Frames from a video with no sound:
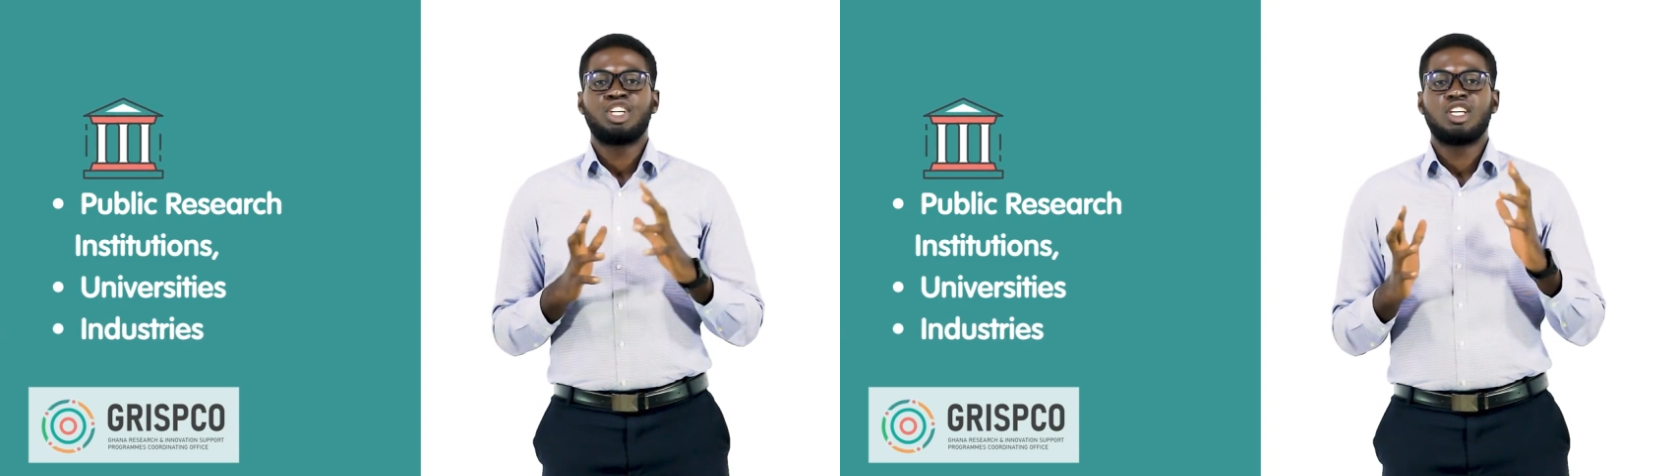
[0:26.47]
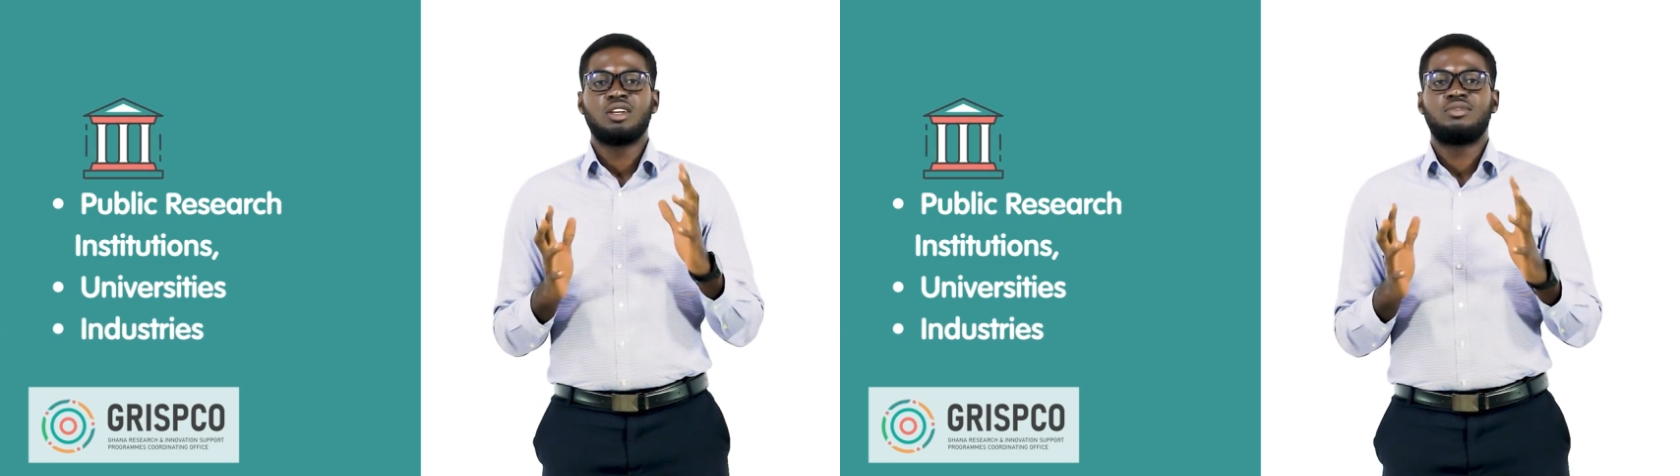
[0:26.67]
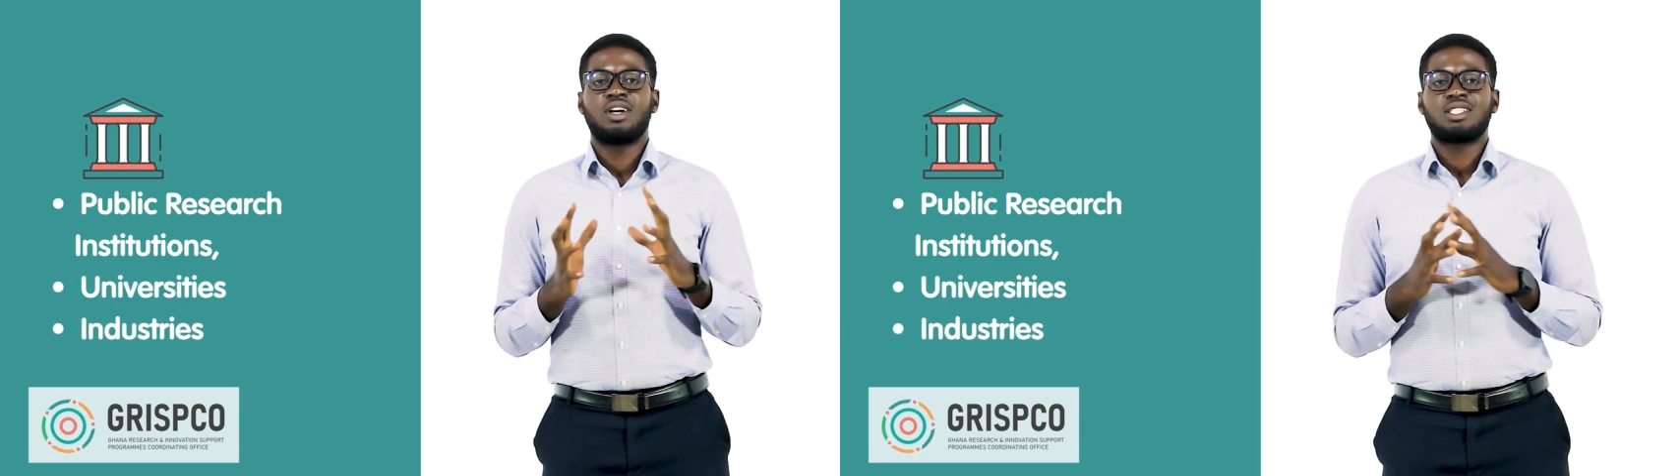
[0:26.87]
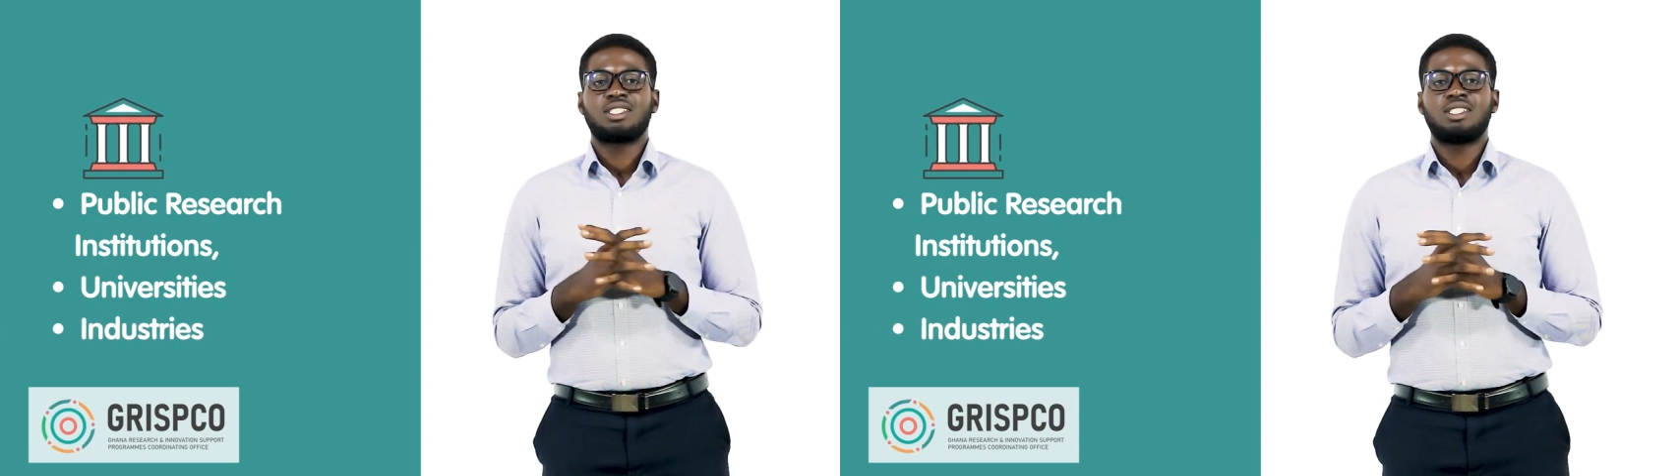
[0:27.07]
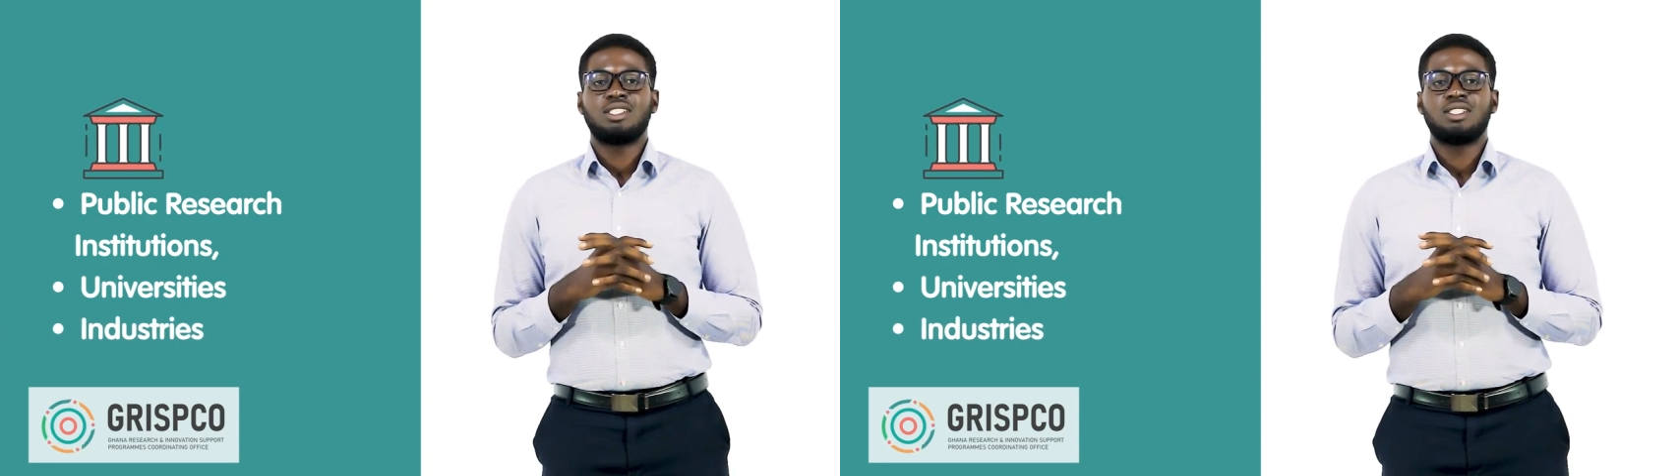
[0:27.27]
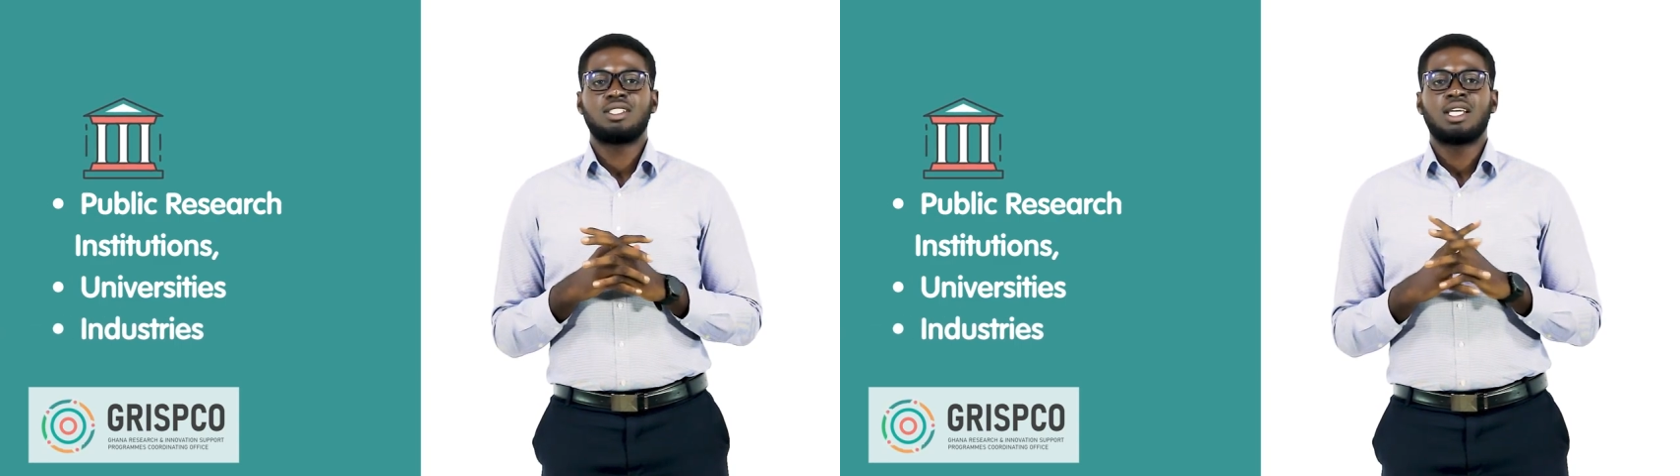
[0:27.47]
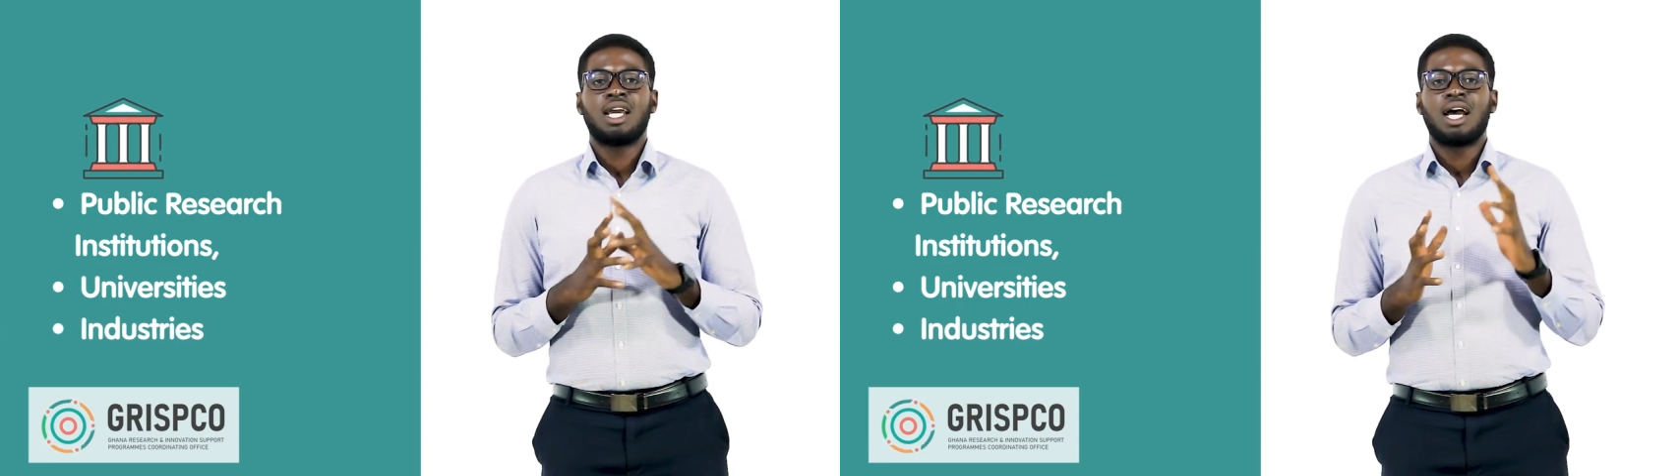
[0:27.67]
universities,